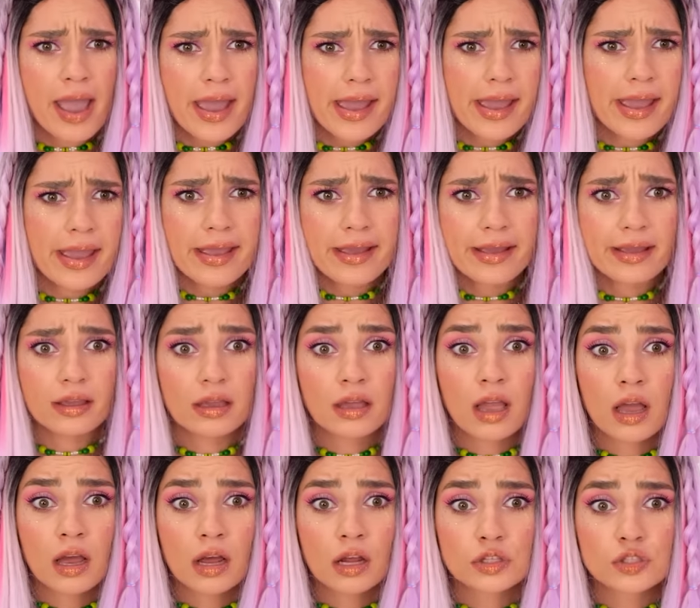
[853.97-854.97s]
Hey,
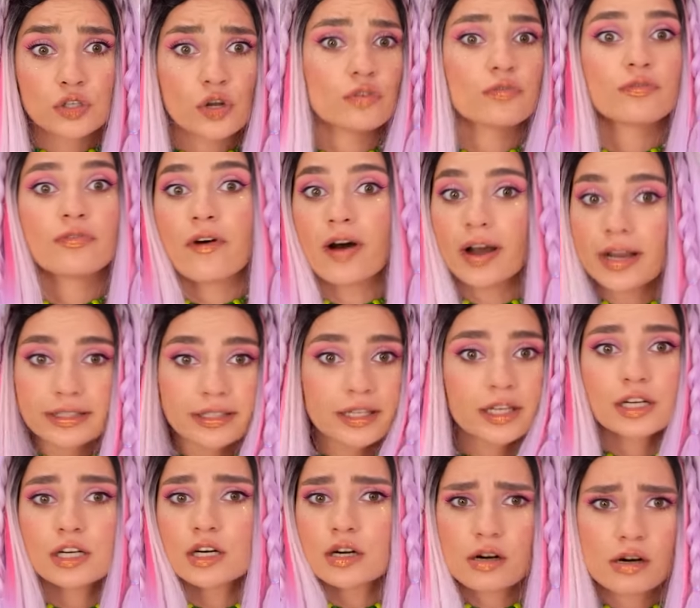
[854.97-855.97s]
don't fight,
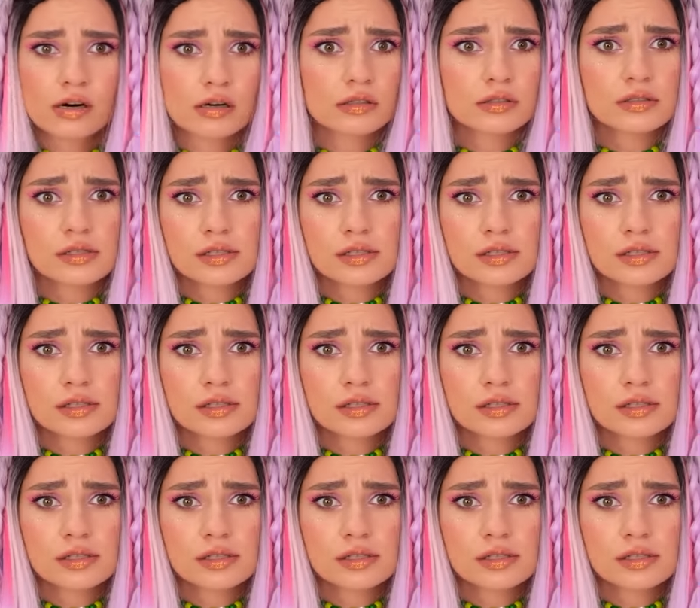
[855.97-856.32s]
girls!